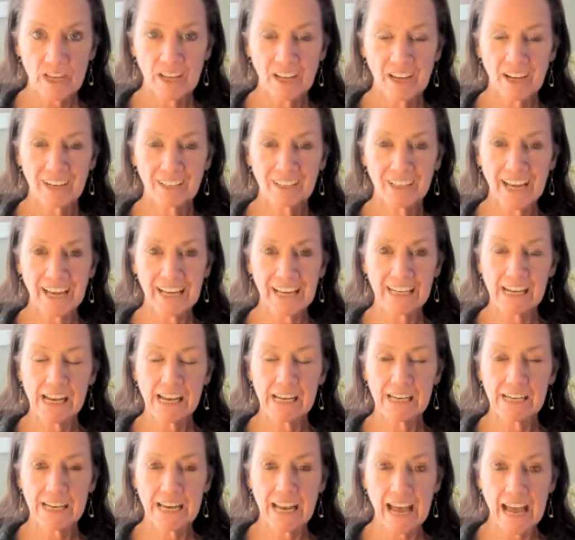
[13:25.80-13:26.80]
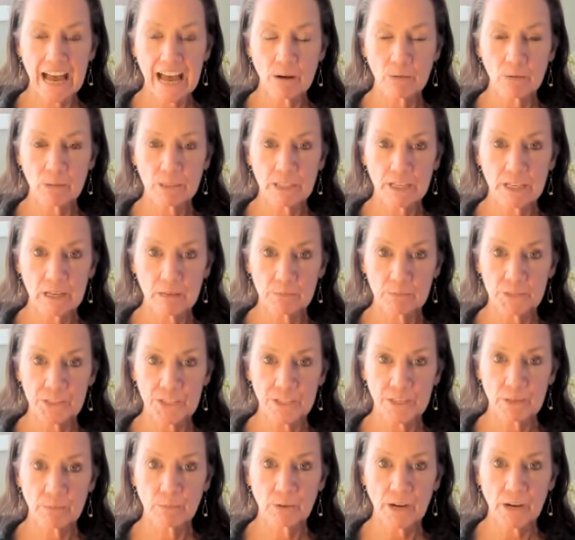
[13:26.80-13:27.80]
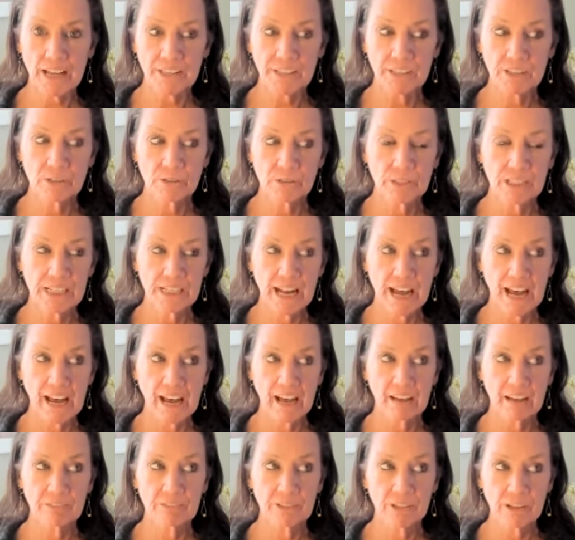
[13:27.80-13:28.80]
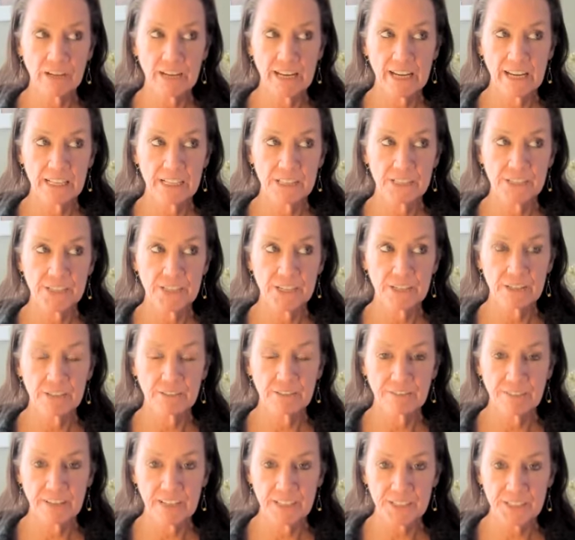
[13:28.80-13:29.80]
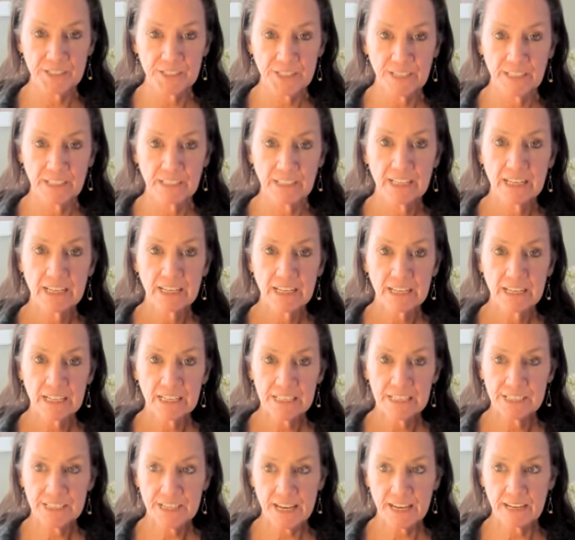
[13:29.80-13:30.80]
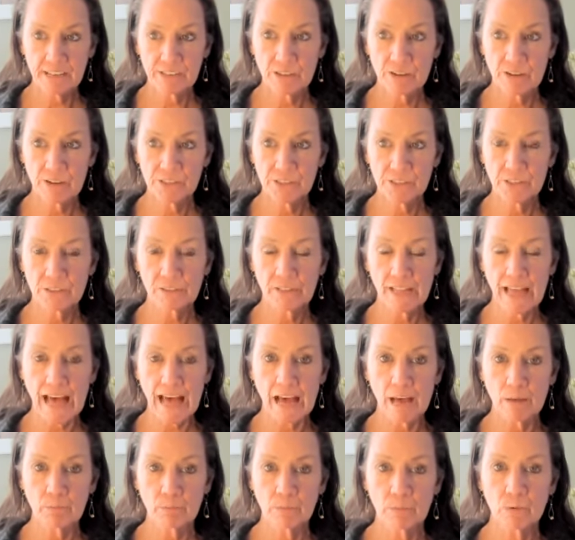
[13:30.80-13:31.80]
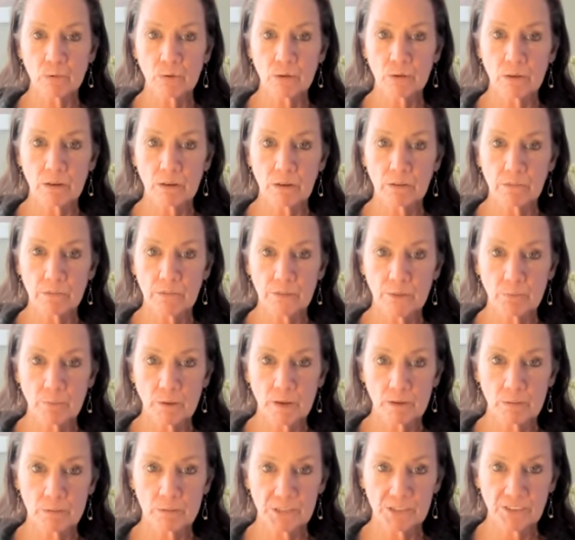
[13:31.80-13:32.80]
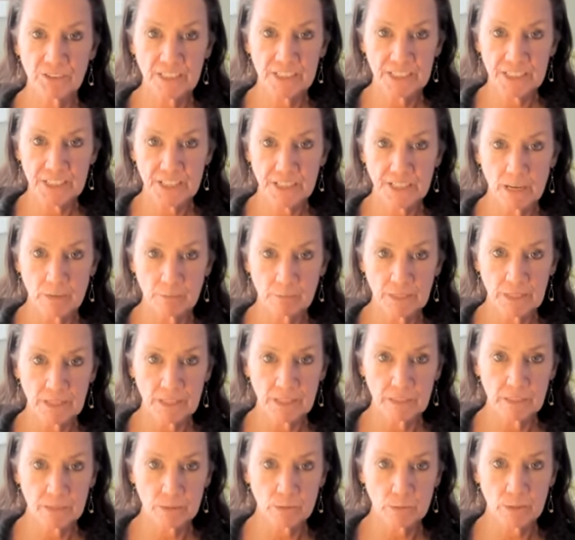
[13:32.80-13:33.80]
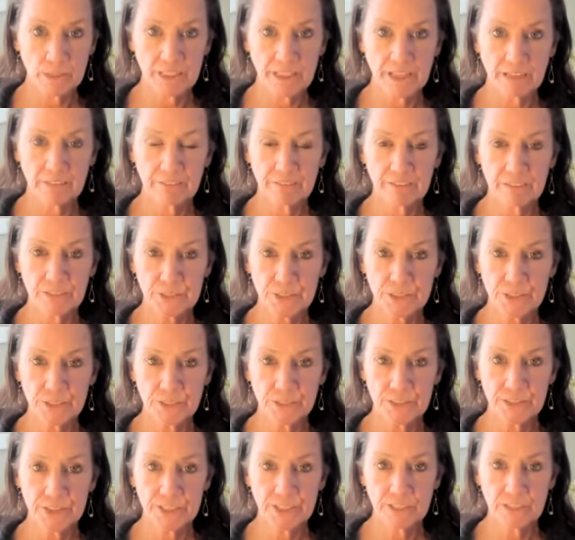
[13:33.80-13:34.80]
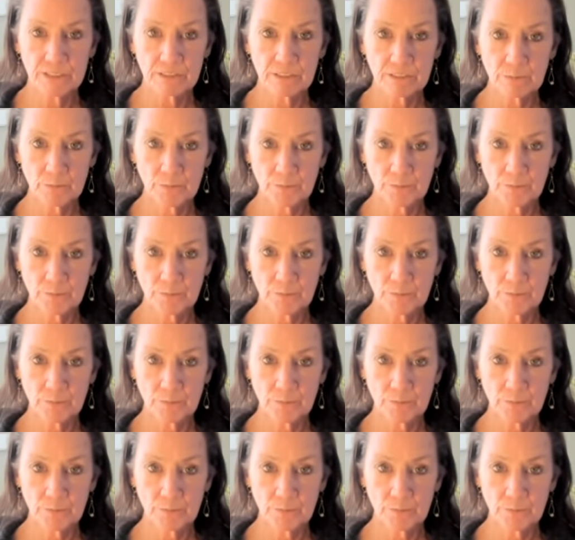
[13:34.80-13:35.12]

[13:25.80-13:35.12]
Okay, and now we'll come to the breath. You can have your hands either facing down on your lap or the palms facing up, either one that feels good to you.